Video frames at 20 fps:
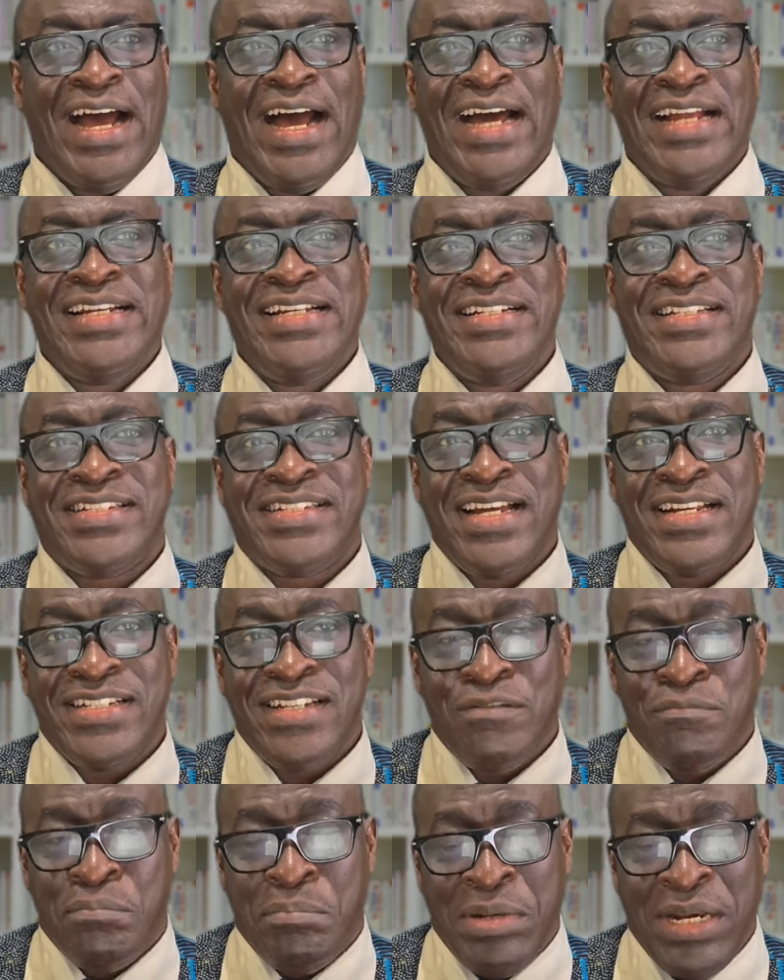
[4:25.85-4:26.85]
and he
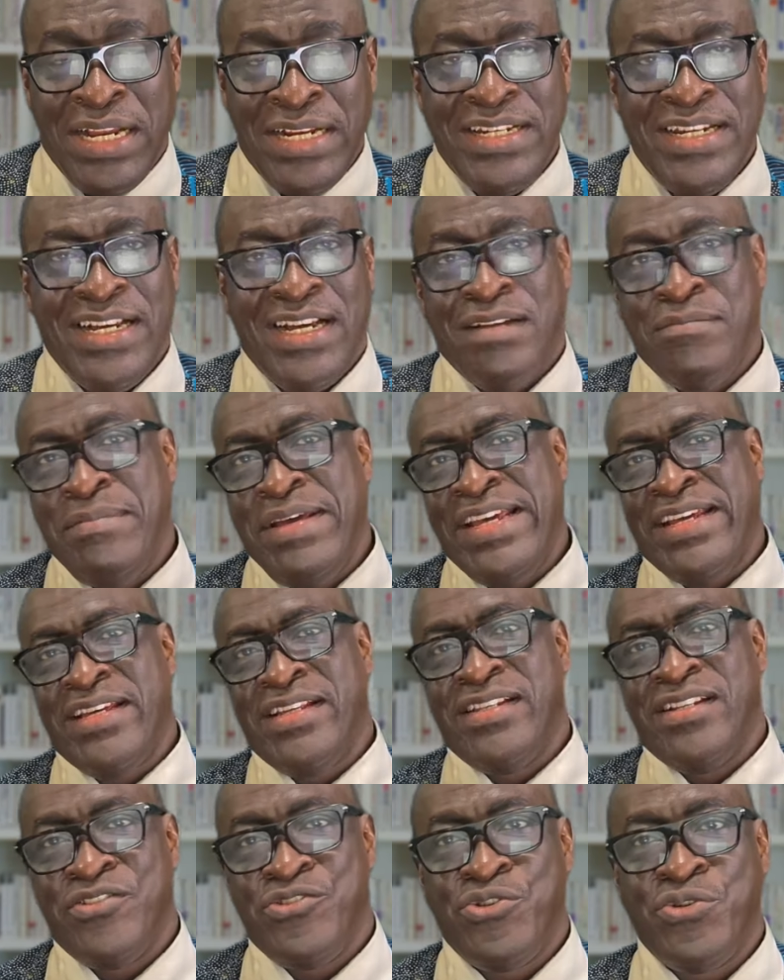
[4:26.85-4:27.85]
started blending and
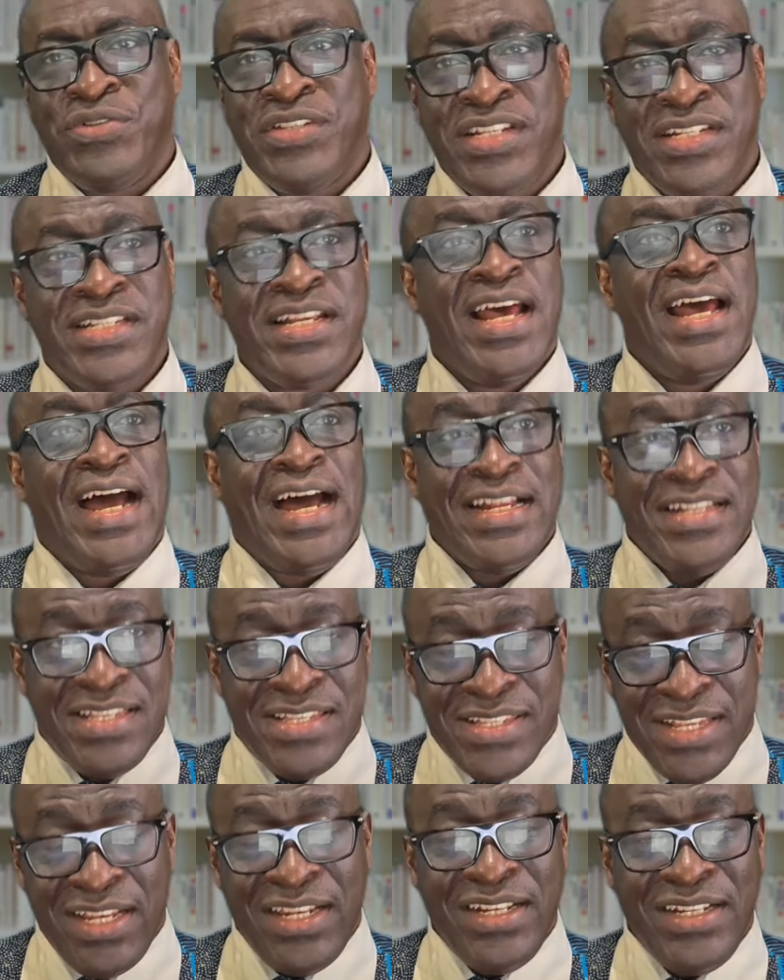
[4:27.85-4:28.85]
making the juices
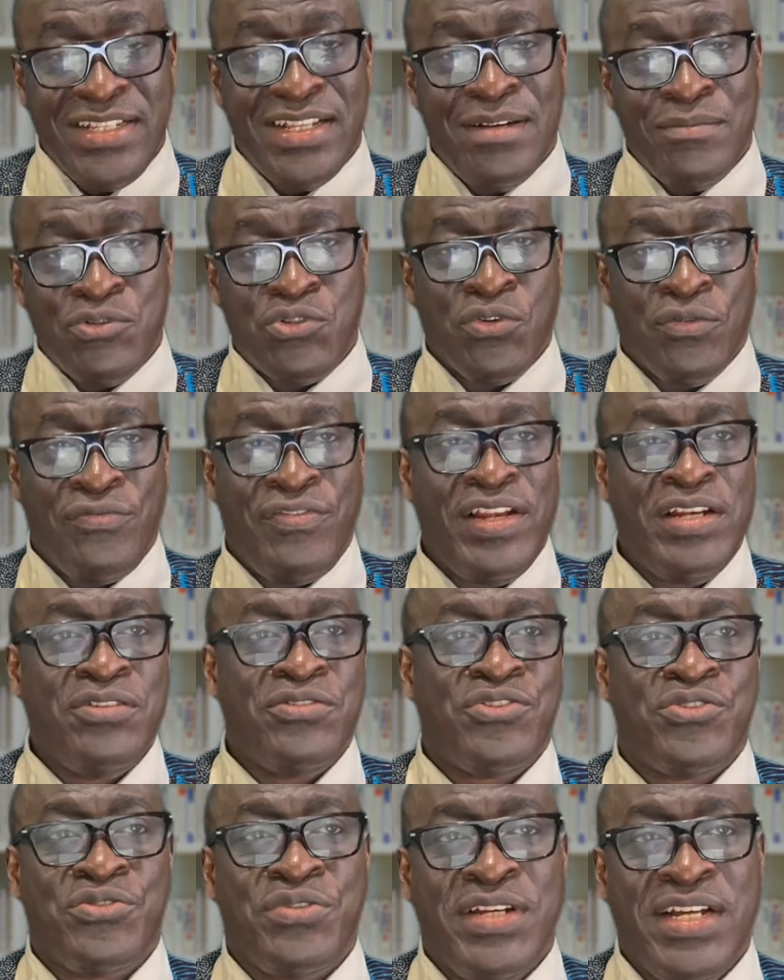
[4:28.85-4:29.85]
and selling them to
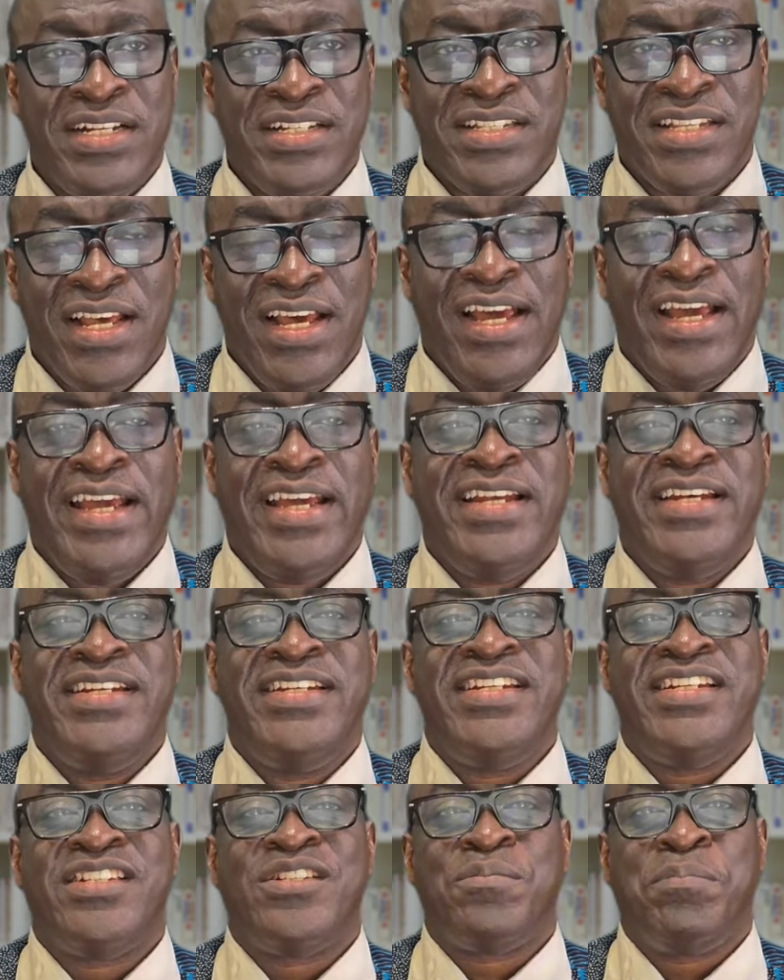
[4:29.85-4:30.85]
fellow students
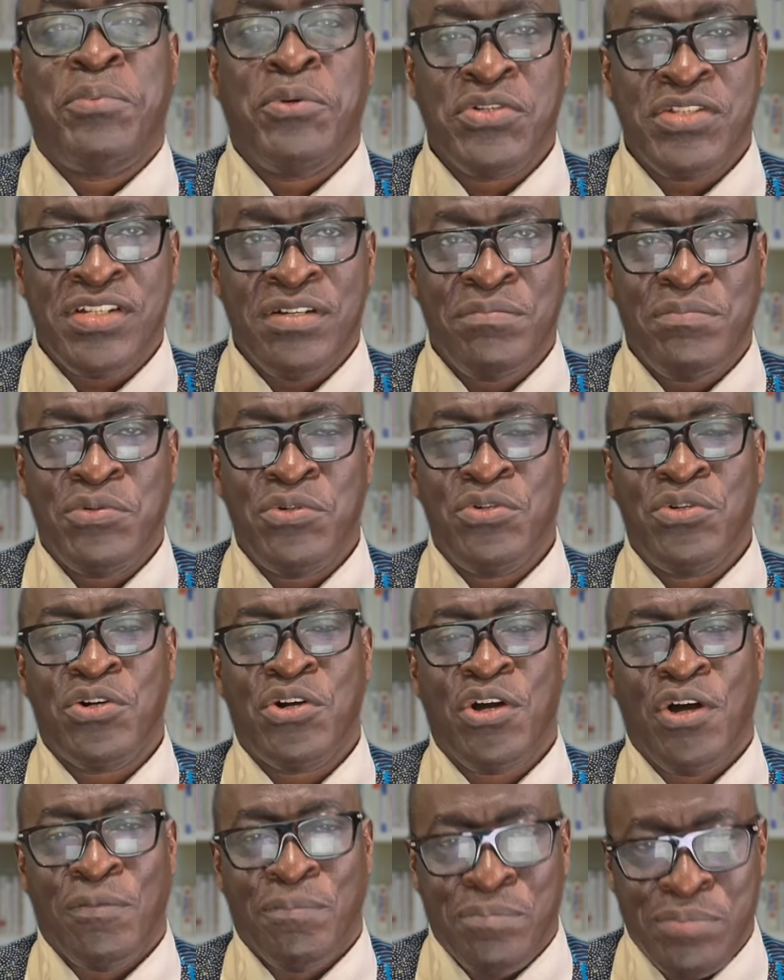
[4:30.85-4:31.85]
in
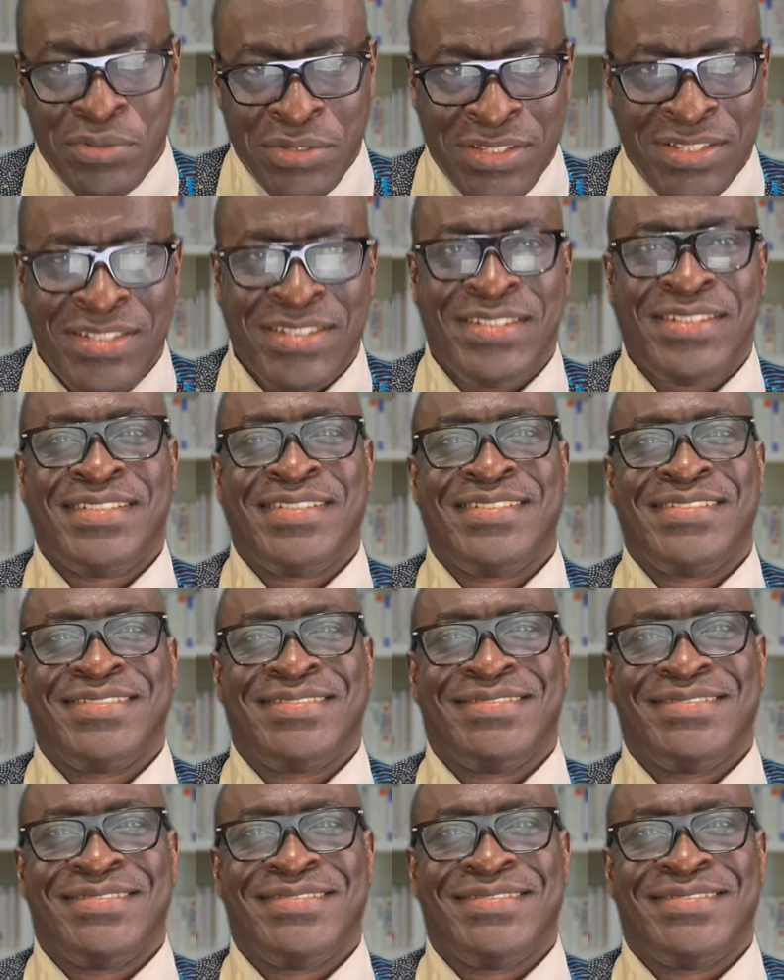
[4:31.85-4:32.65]
disposable cups.